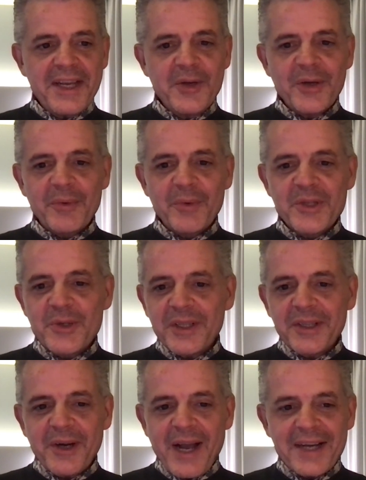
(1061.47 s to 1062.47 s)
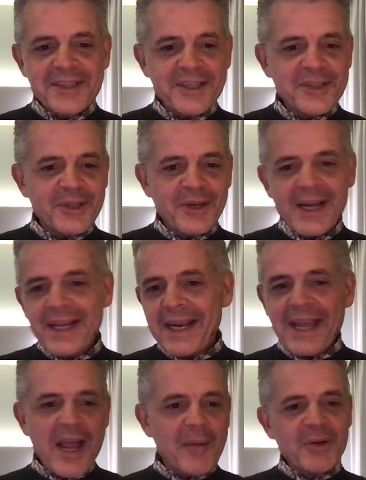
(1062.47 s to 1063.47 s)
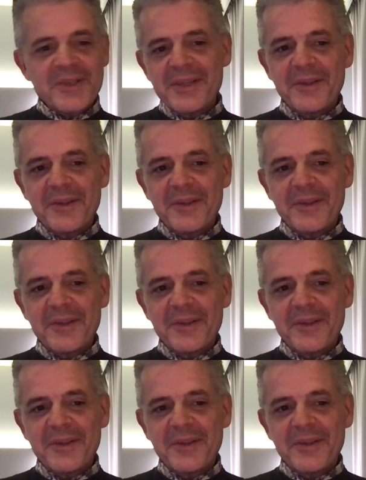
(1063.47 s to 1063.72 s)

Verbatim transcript: You can restrict their access so they're not getting cameras